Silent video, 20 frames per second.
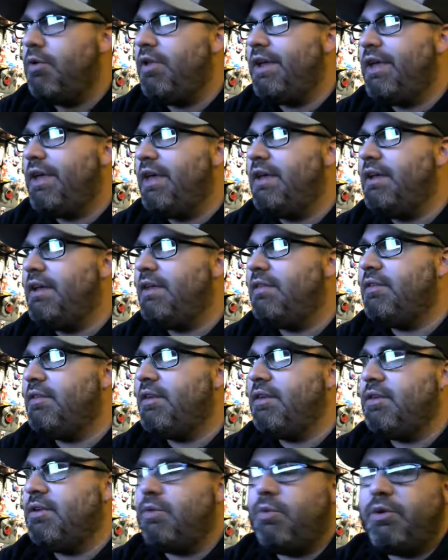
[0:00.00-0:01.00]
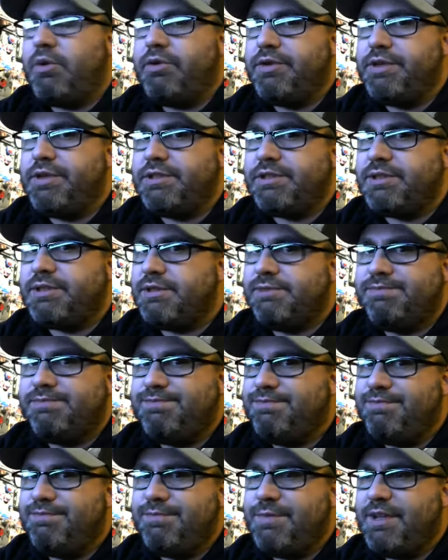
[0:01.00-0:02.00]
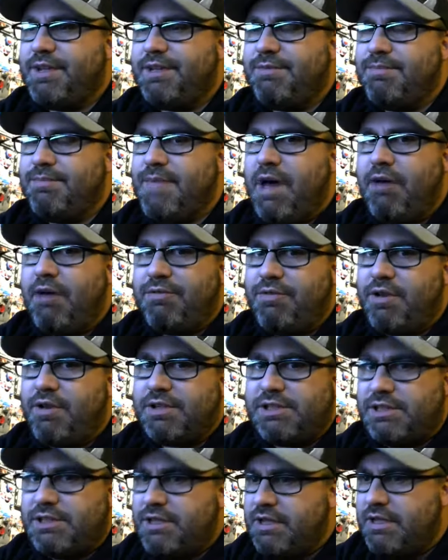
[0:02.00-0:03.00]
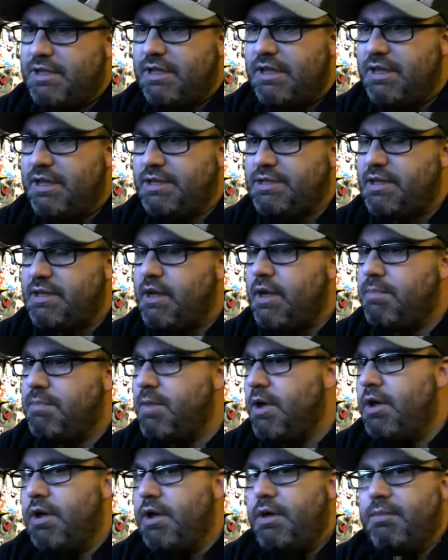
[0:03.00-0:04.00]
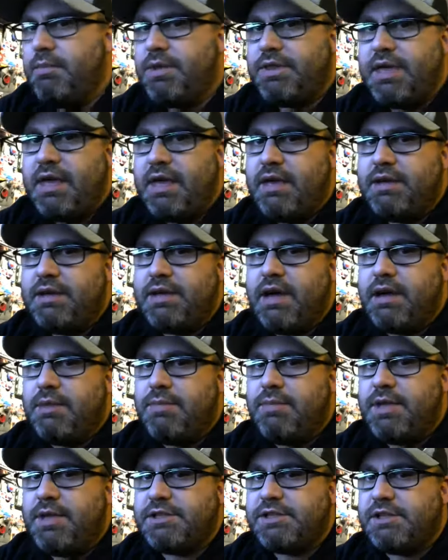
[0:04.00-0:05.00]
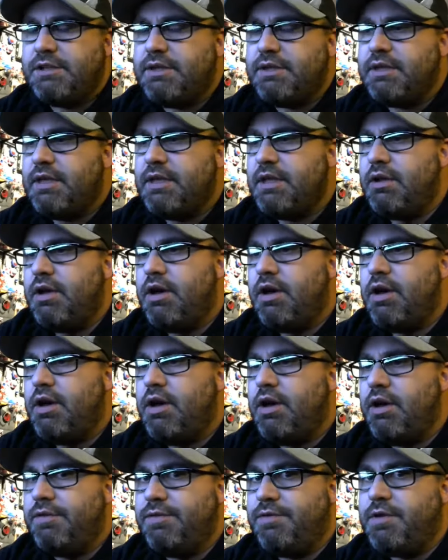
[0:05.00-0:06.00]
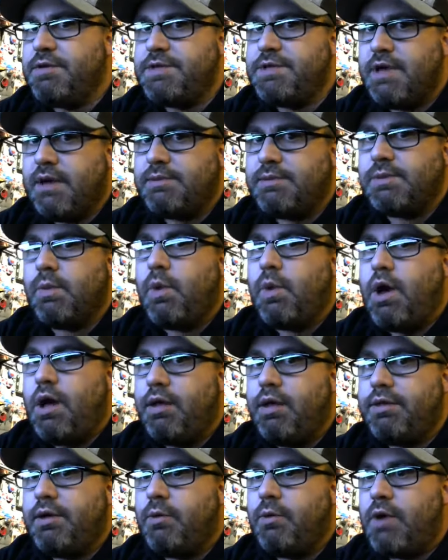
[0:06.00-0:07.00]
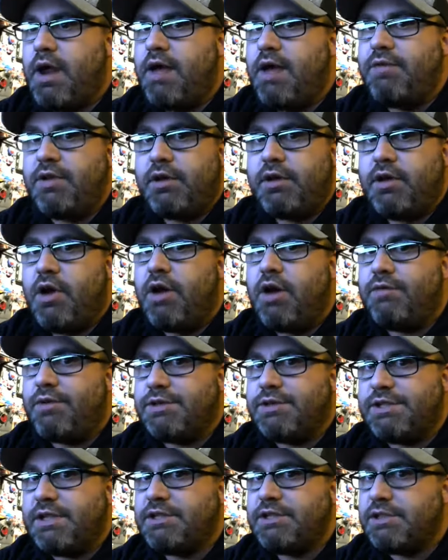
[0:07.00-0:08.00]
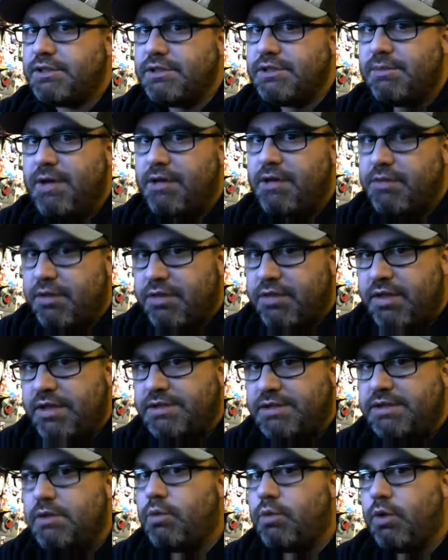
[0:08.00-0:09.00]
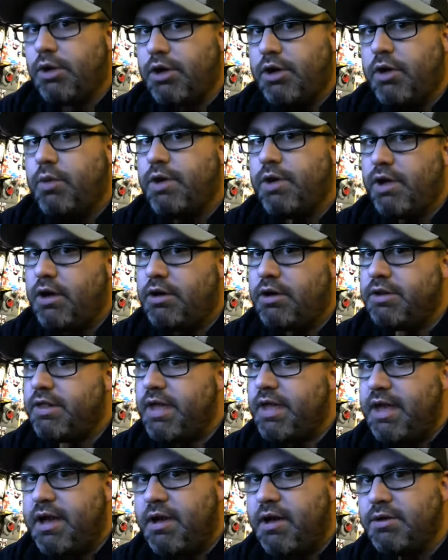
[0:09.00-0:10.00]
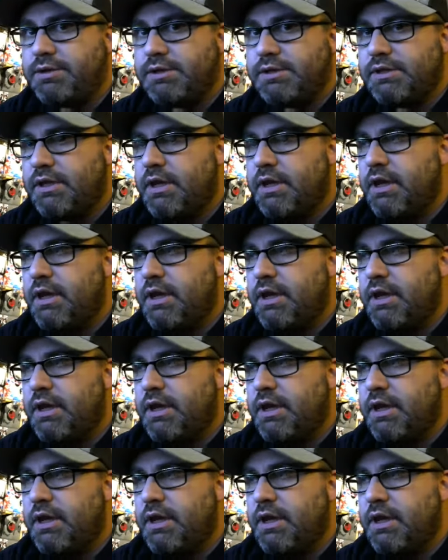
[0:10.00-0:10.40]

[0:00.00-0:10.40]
Like anything could really just malfunction at any time, but they had kind of mentioned that a few times while they were having conversations about the things that were going on in the house,